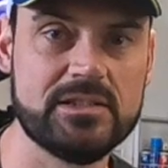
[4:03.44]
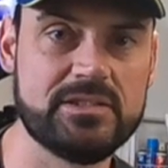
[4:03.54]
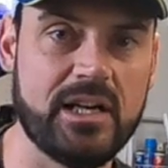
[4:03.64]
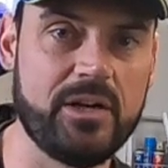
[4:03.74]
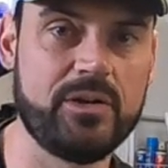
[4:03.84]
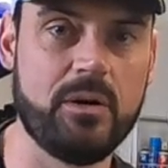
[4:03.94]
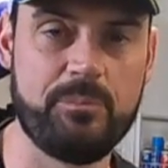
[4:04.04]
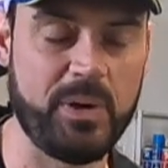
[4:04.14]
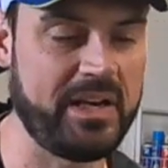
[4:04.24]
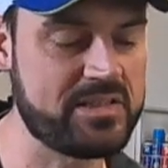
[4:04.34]
So,
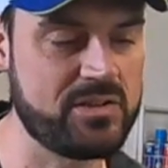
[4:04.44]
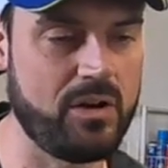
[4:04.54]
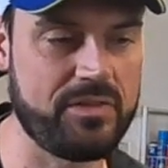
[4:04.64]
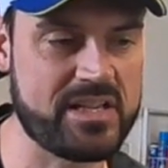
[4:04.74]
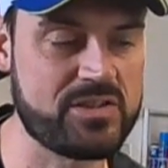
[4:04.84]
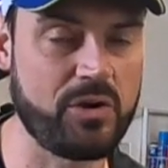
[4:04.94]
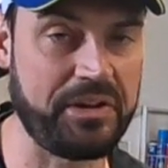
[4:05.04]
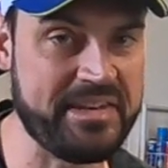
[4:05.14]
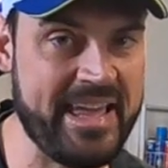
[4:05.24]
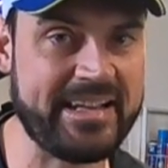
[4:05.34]
but that's not
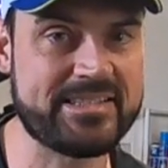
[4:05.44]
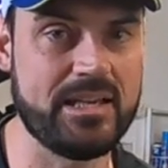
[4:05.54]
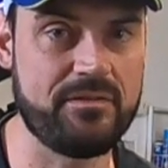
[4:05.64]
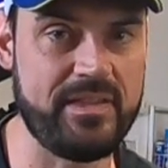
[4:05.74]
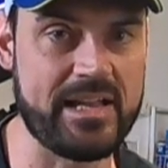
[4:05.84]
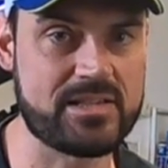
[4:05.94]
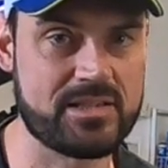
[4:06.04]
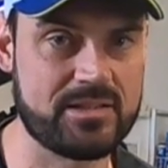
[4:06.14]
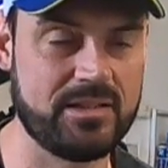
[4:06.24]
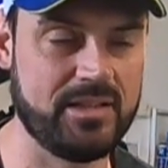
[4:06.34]
a negative,
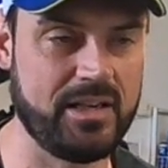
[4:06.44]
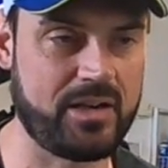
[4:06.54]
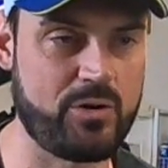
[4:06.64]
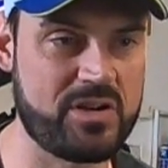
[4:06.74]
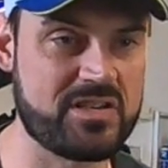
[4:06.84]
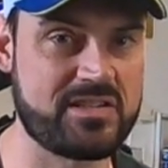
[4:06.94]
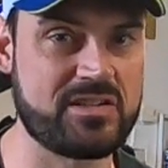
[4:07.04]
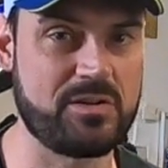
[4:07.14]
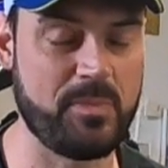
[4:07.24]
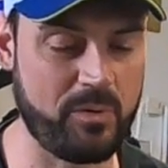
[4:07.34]
that's a
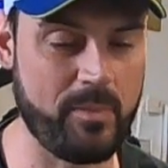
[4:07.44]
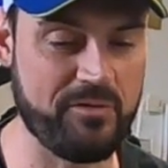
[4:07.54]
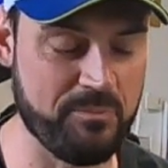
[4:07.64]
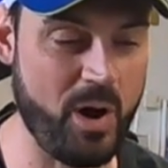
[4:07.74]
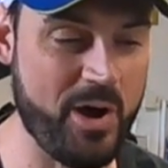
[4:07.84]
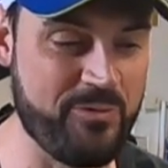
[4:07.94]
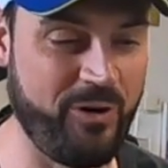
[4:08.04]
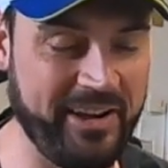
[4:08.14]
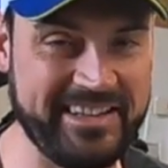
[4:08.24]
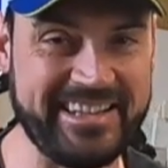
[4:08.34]
criticism of my
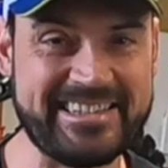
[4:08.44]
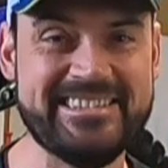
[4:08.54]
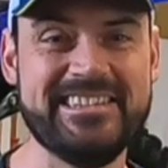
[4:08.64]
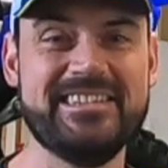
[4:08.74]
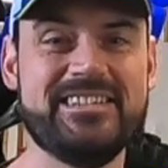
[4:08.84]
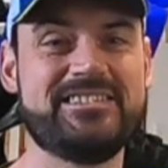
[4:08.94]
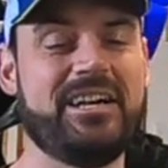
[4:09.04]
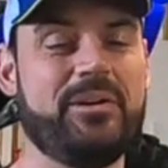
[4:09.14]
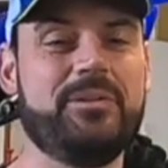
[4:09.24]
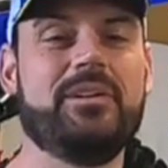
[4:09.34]
riding.
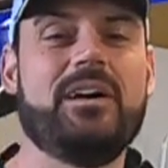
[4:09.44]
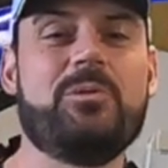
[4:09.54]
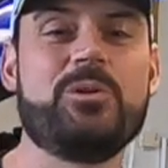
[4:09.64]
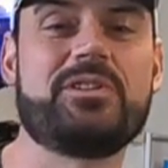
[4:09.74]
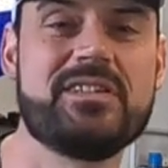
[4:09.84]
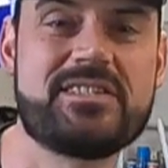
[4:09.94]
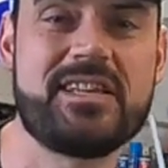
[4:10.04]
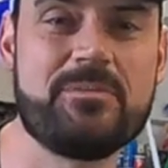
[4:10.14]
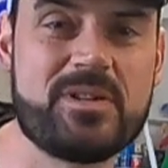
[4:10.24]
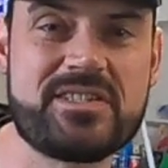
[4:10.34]
So I would
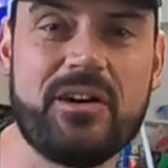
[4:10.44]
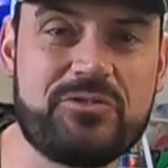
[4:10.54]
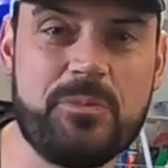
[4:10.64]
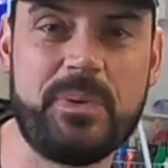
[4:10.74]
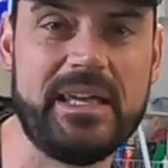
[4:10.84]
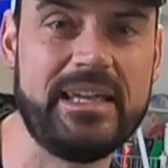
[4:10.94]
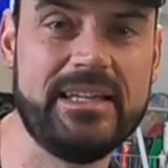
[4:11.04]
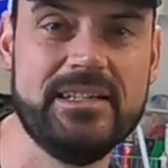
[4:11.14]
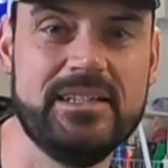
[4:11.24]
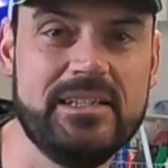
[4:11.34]
consider myself to
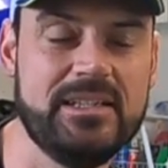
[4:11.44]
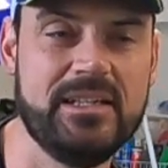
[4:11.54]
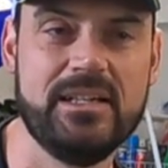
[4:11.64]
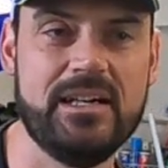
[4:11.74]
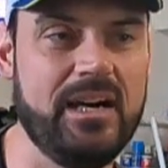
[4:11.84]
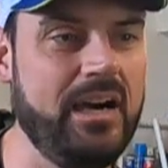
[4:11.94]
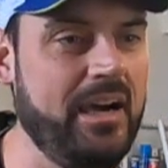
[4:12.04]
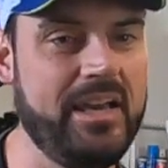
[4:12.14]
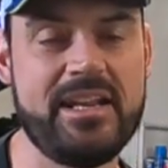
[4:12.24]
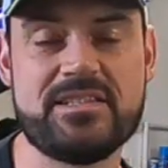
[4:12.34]
be
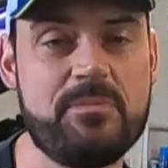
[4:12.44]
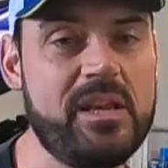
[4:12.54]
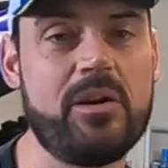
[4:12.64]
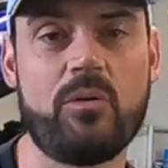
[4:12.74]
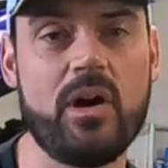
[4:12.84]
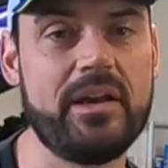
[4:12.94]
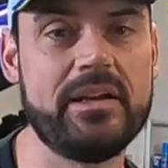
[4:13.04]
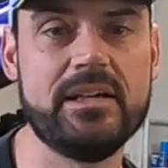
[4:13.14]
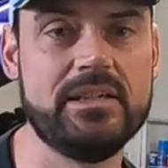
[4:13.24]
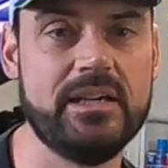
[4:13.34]
an intermediate
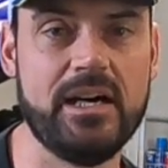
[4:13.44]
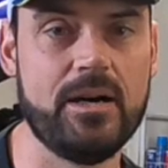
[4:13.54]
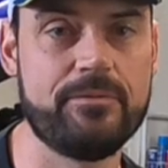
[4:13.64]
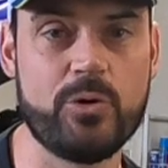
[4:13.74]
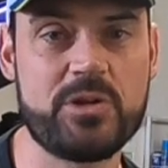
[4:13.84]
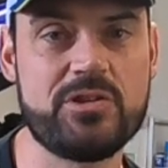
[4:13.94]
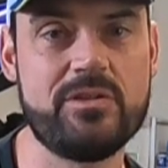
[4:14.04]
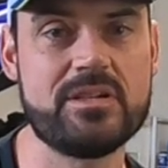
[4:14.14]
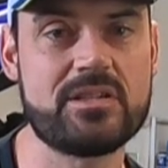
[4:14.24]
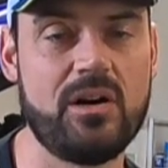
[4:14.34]
rider, 42
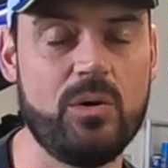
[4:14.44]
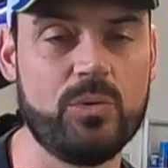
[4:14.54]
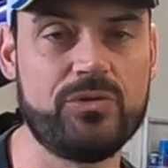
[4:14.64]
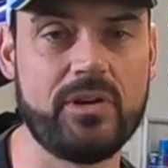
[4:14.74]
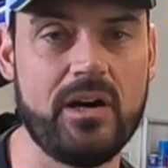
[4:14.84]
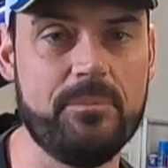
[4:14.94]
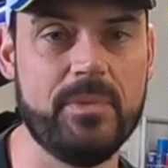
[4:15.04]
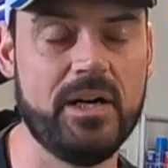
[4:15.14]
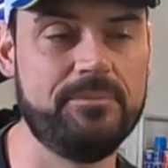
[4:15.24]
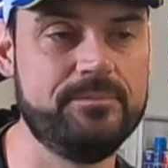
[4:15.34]
years old, so
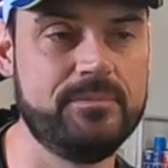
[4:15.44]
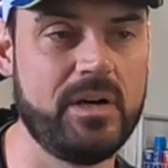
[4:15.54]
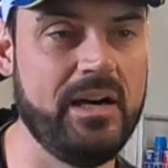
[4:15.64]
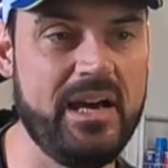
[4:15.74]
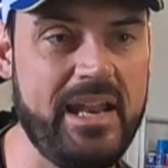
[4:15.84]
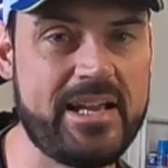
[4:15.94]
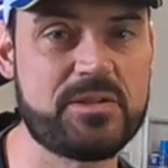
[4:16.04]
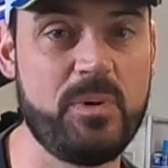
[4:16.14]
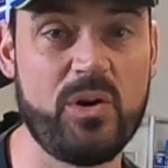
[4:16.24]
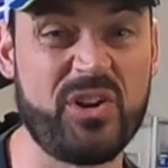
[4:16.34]
I'm an
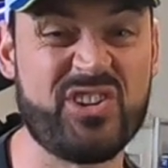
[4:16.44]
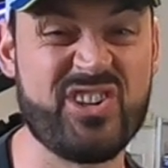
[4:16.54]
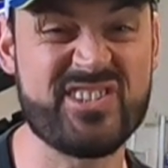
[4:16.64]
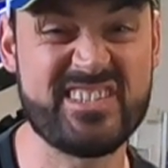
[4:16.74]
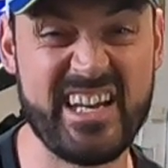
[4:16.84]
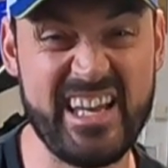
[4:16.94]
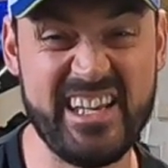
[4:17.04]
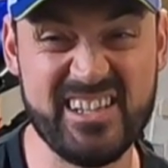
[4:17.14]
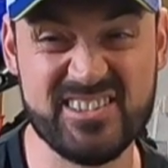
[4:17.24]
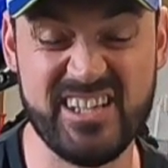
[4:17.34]
expert on a good
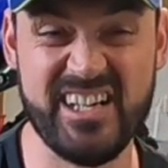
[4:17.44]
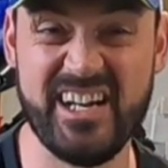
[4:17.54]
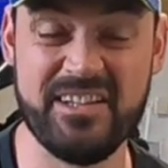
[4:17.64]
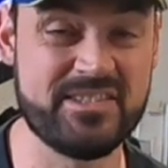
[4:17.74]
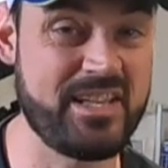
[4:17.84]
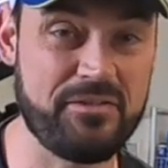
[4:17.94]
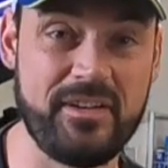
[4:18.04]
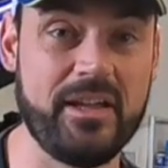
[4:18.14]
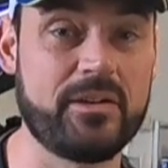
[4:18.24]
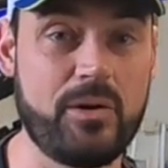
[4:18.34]
day and
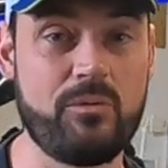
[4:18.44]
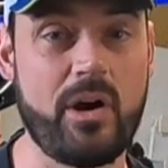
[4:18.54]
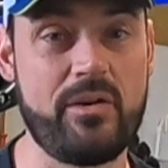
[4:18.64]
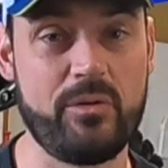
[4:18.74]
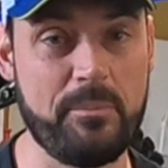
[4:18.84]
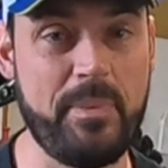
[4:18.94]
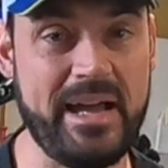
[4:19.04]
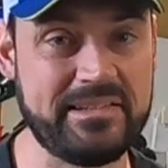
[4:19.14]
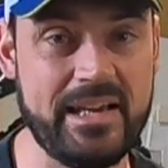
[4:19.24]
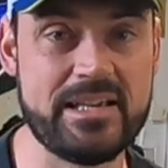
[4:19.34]
definitely a good rider on a
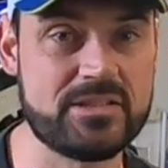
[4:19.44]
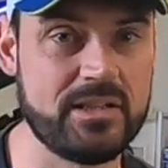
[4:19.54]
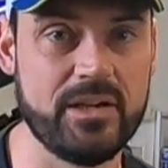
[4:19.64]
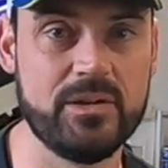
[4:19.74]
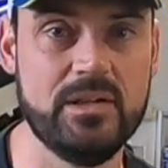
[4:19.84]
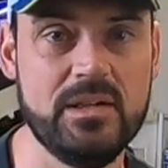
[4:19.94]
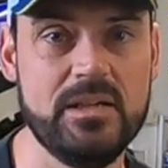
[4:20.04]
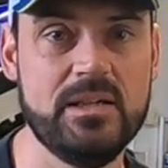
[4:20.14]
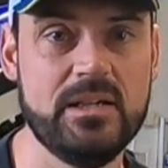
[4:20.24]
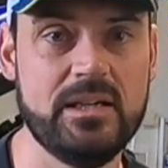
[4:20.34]
bad day. So
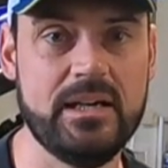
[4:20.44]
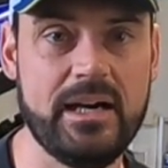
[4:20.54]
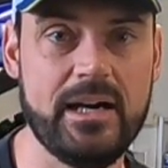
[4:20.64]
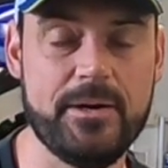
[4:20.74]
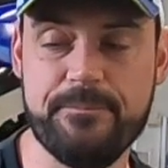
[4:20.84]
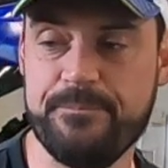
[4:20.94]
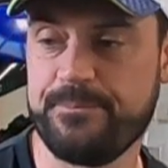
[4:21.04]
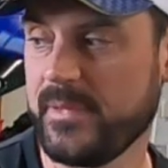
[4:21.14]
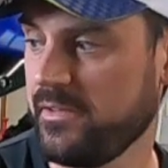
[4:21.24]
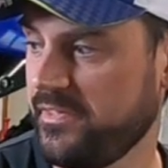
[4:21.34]

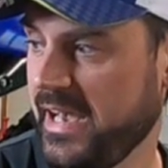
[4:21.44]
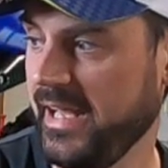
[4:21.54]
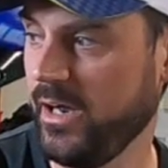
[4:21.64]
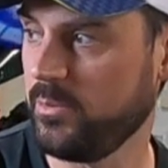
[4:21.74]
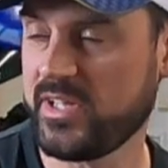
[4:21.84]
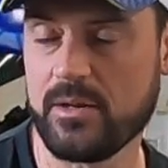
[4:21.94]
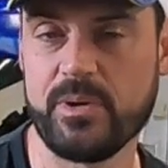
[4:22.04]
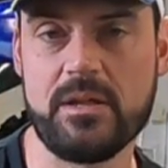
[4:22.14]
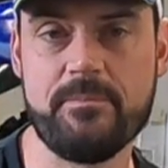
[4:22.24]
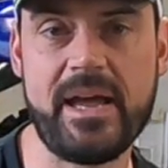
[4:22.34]
if that helps
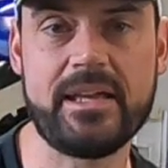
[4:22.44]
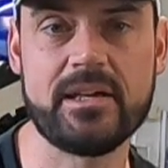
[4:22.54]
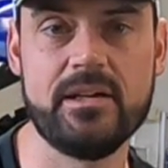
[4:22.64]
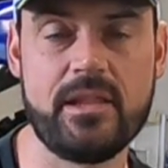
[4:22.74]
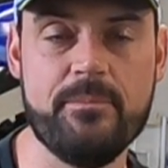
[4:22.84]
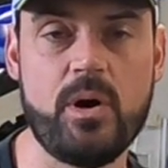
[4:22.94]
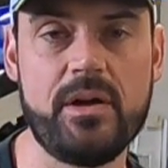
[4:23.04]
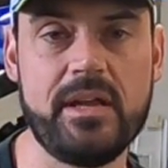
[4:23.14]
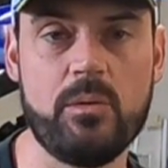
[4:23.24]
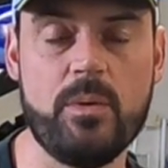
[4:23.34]
anybody make their
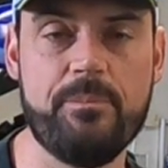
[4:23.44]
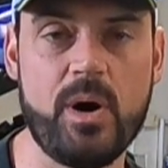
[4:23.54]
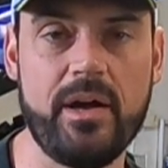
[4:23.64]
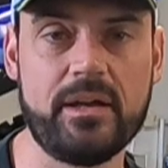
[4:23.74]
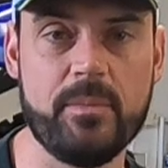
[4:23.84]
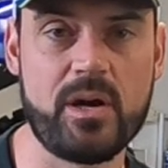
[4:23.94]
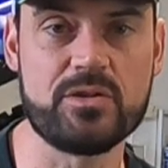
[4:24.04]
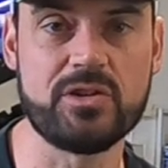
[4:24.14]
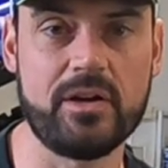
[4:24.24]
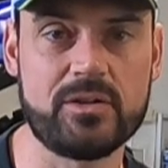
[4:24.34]
mind up when buying a
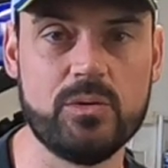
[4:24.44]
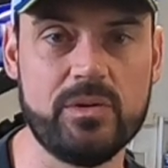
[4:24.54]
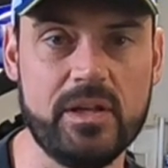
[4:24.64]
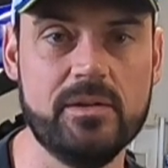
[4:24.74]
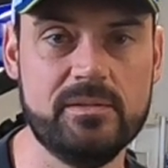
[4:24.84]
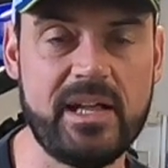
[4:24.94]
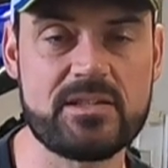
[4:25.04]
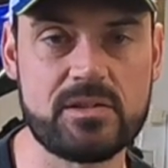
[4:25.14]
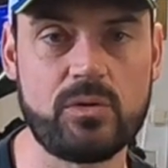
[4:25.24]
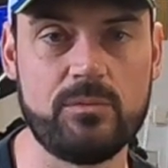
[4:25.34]
motorcycle, then
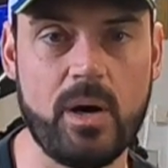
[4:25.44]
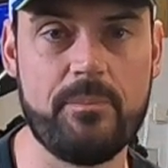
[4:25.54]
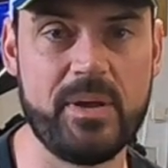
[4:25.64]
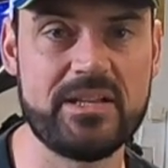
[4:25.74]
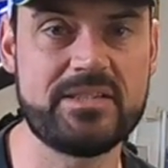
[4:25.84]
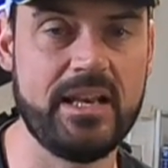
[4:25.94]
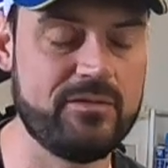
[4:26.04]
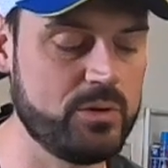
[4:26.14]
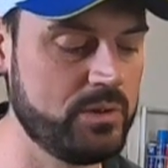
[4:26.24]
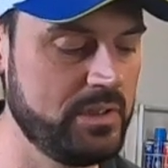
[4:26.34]
that's sort of my ability
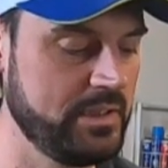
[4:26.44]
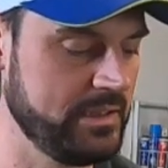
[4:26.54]
level.